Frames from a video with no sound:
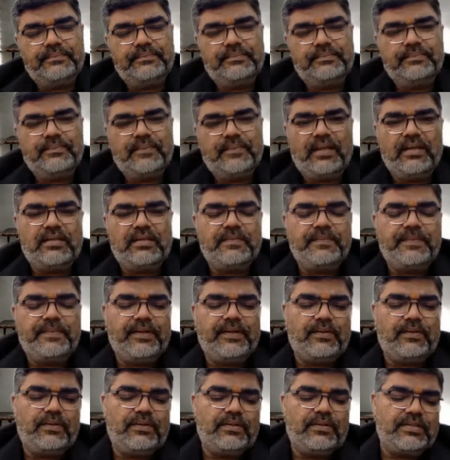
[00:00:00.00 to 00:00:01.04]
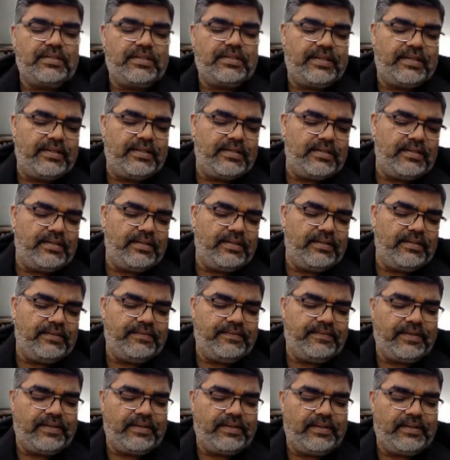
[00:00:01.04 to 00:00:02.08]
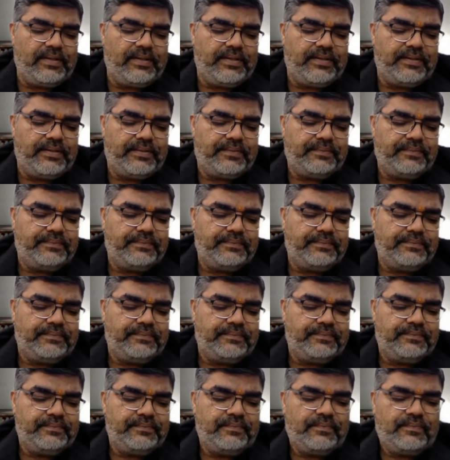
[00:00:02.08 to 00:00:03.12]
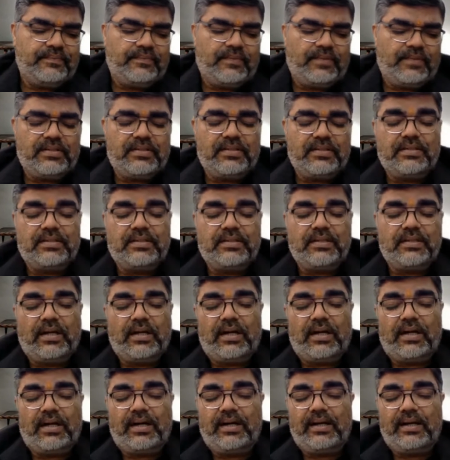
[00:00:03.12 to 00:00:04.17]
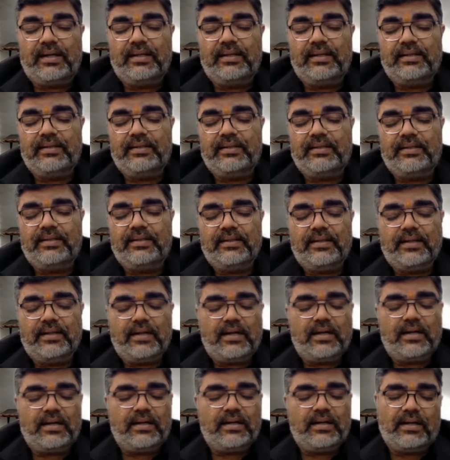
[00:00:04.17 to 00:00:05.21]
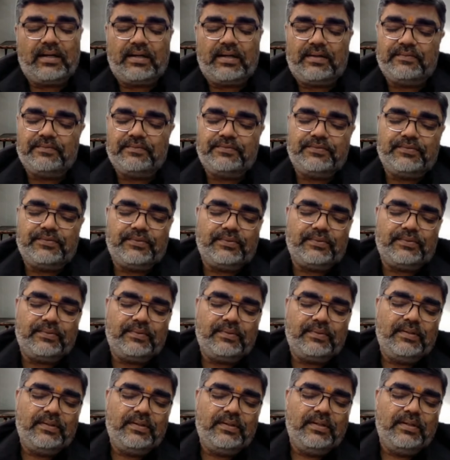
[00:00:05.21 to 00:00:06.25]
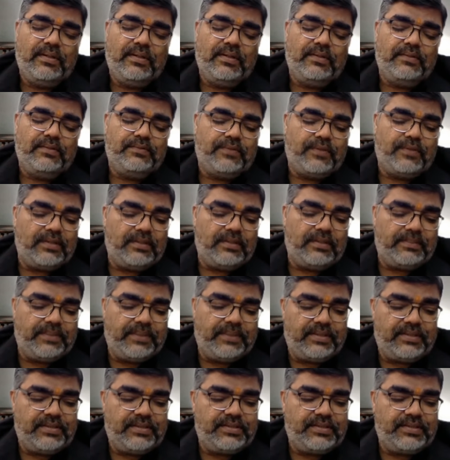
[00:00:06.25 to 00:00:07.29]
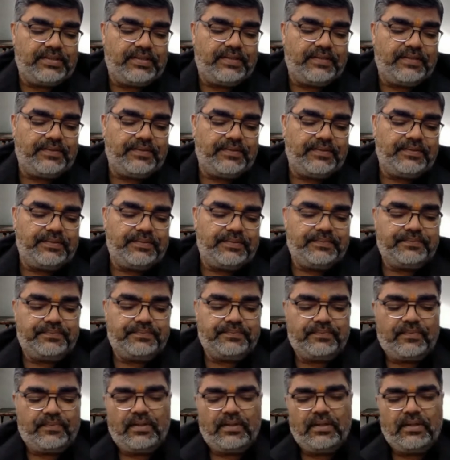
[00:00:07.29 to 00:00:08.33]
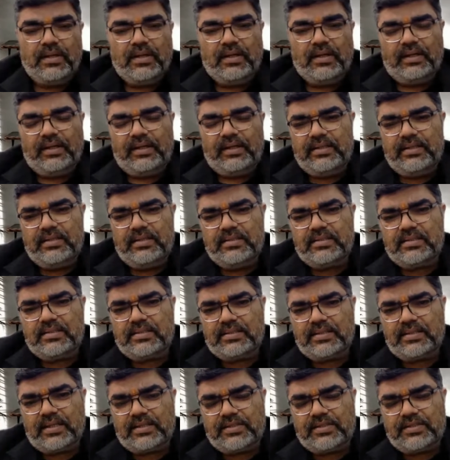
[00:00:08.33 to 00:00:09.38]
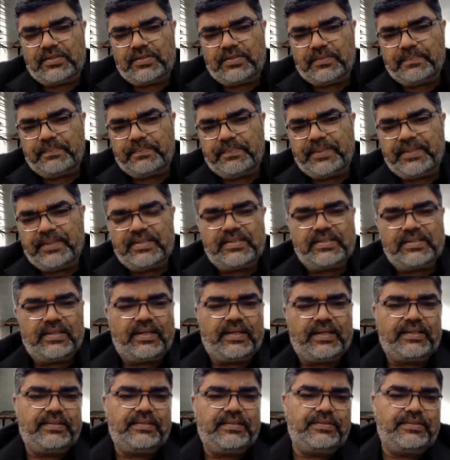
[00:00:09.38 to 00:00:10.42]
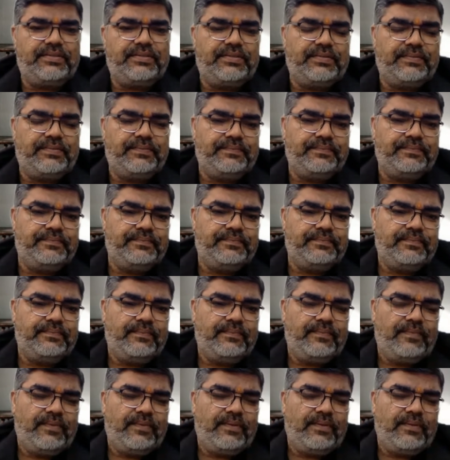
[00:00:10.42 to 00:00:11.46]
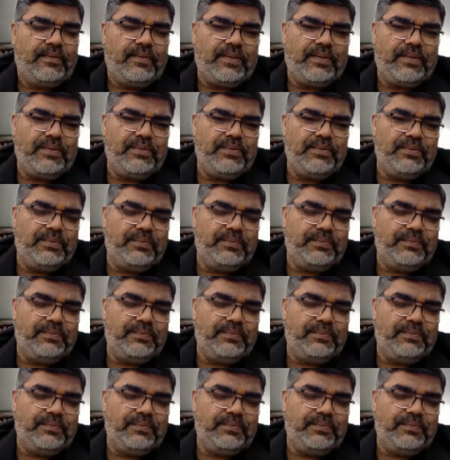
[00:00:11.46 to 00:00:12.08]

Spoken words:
it may cause kidney failure. It is highly harmful for the patient. In such patient, what to do?